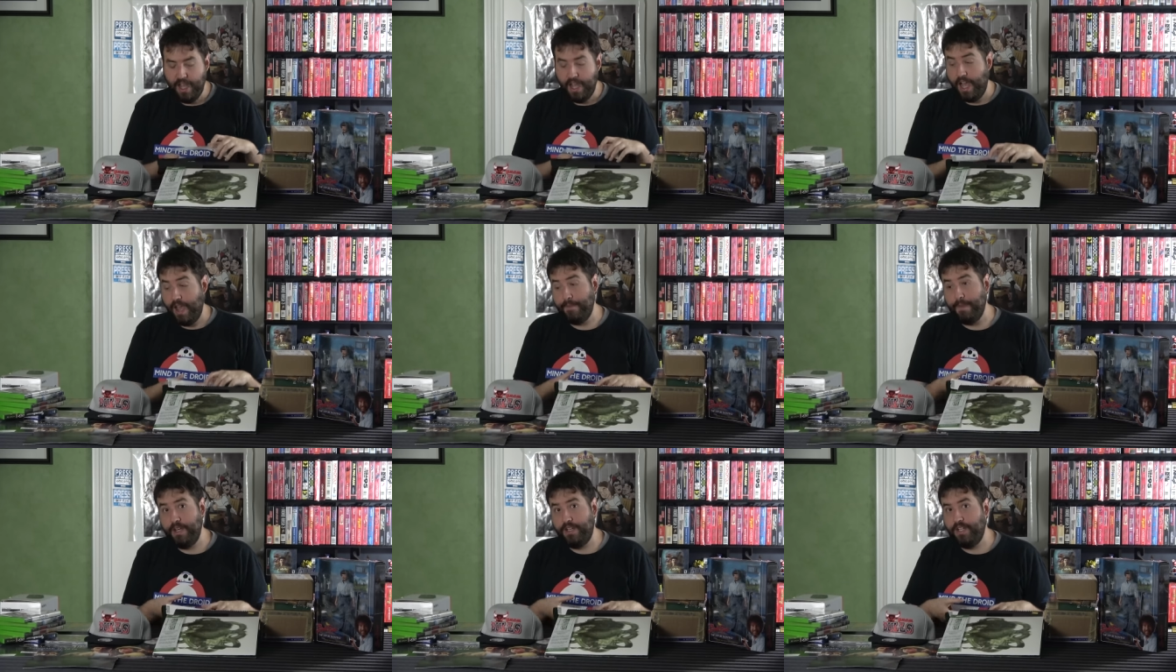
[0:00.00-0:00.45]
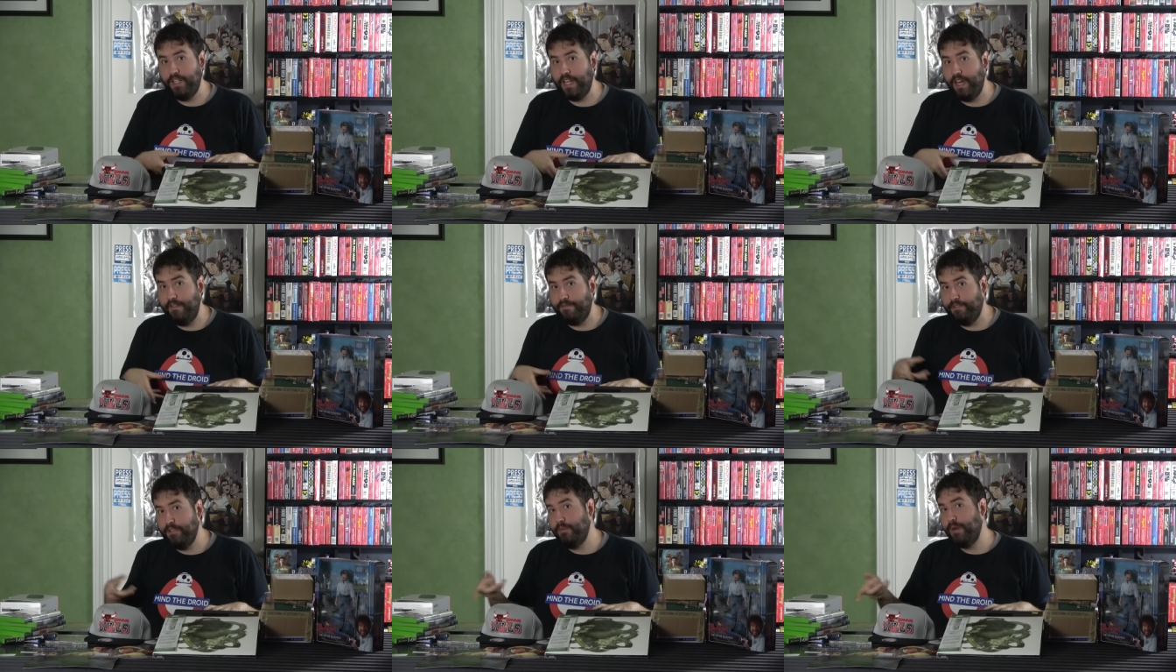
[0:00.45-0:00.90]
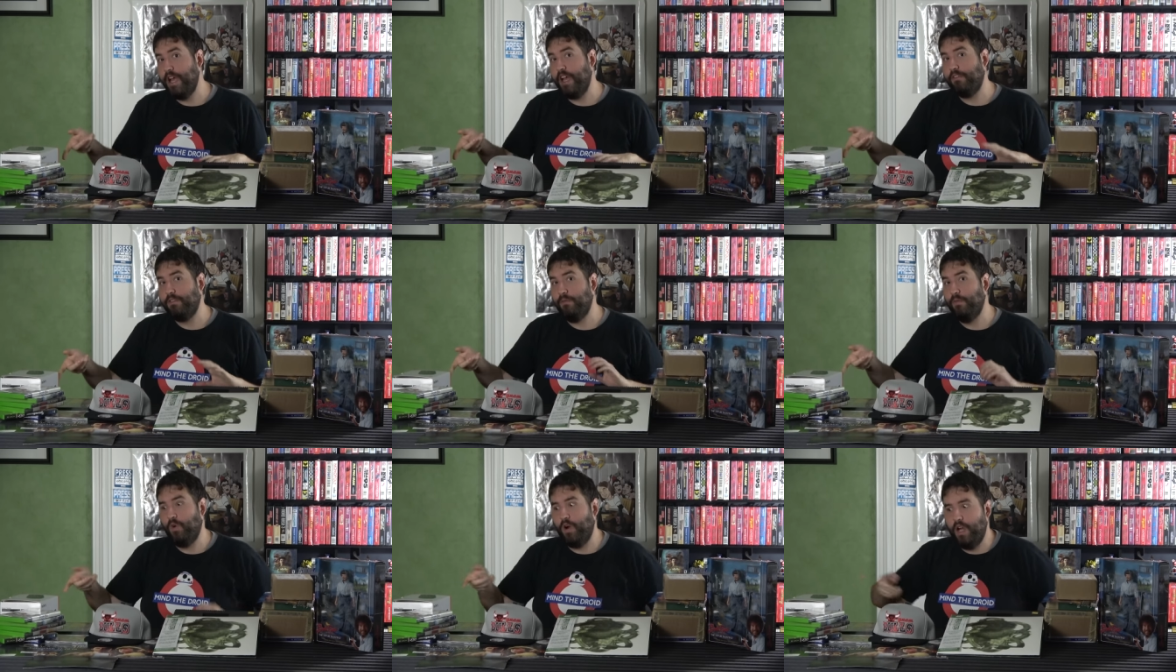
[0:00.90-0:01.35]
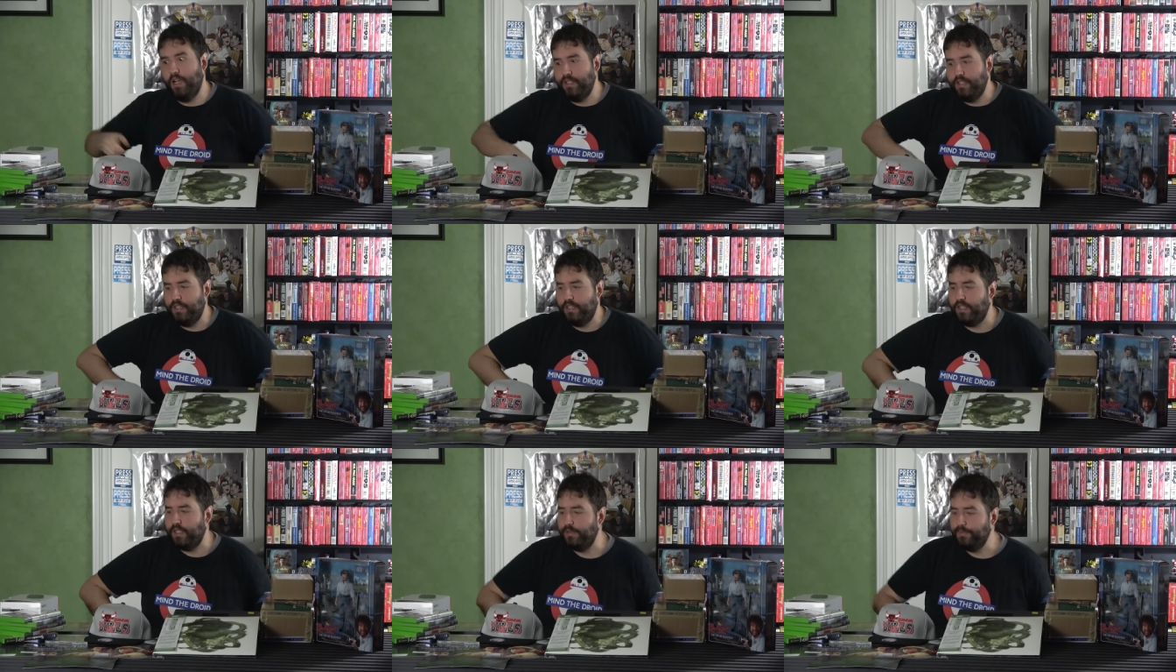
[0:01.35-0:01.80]
I mentioned that I flew back from
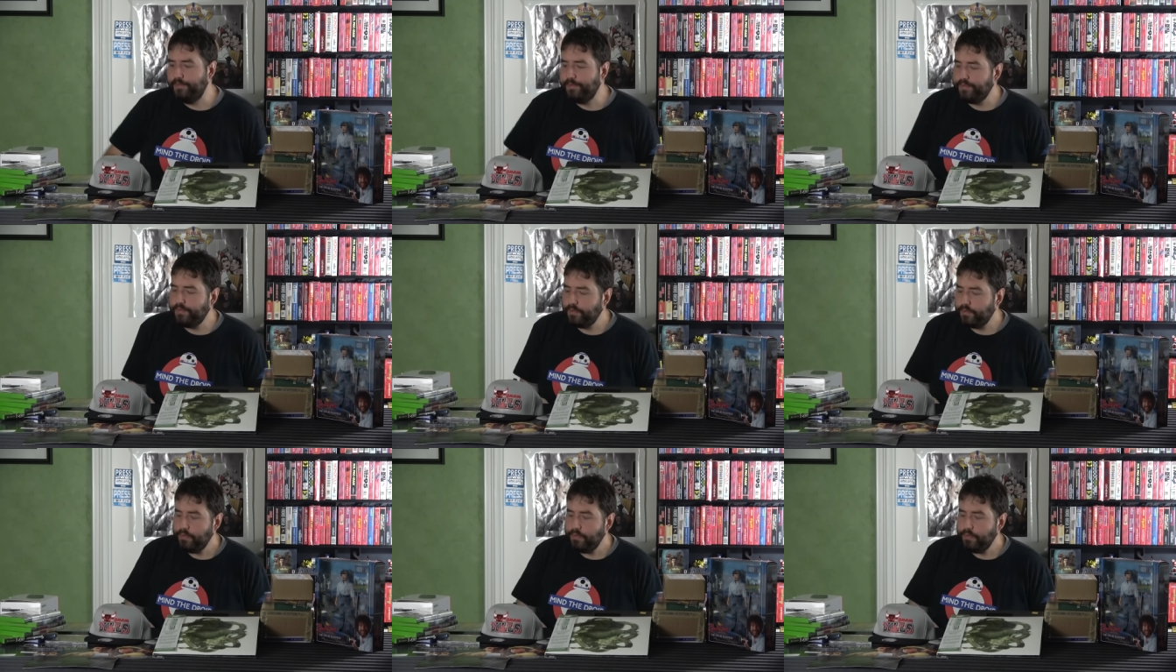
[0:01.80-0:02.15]
Washington